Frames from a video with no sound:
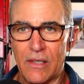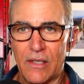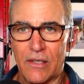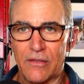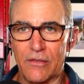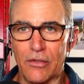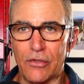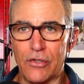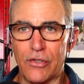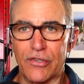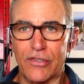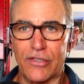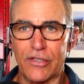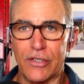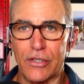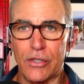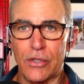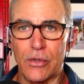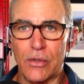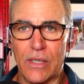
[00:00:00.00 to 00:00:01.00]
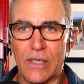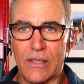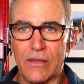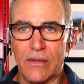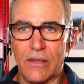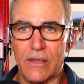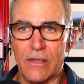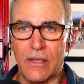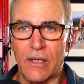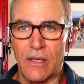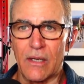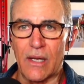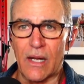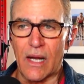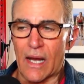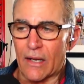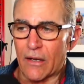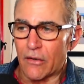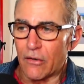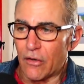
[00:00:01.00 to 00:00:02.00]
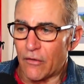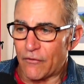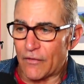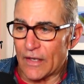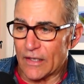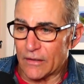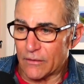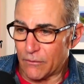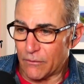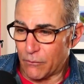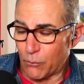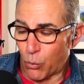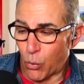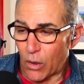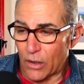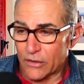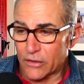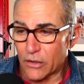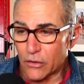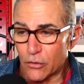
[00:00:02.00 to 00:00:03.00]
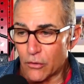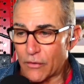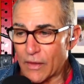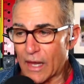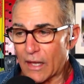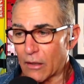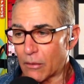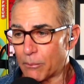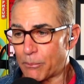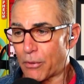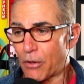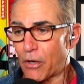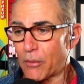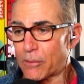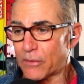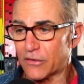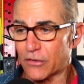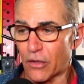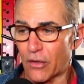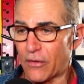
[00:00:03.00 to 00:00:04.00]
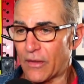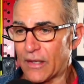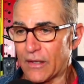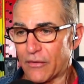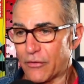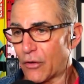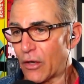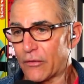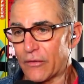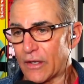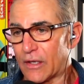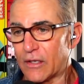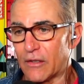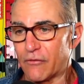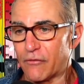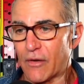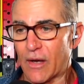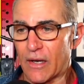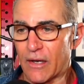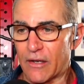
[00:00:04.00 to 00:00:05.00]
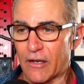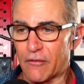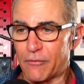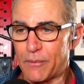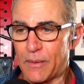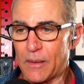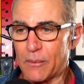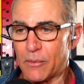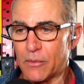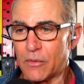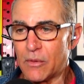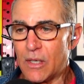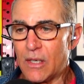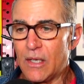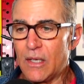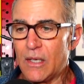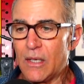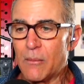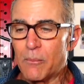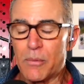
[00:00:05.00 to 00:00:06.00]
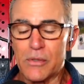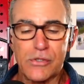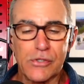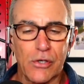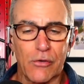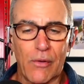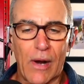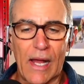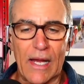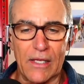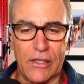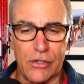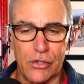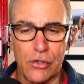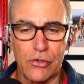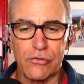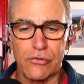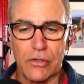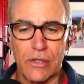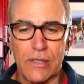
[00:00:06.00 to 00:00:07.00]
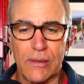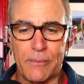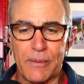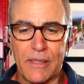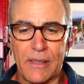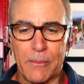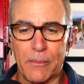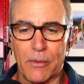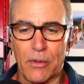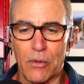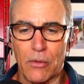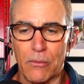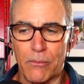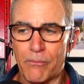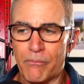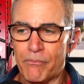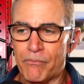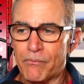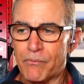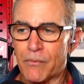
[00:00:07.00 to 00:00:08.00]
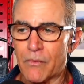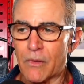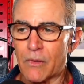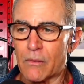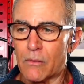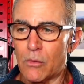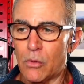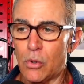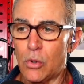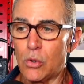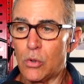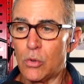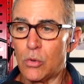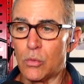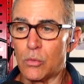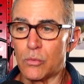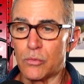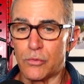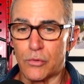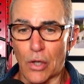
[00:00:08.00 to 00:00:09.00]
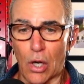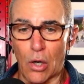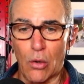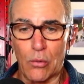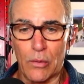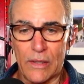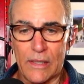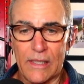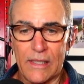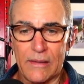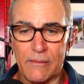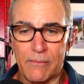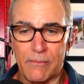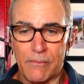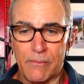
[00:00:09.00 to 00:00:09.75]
So you're skewing, you know, I don't know if they wanted to do that on purpose or they thought they couldn't find enough people, but you're right. Usually people who don't eat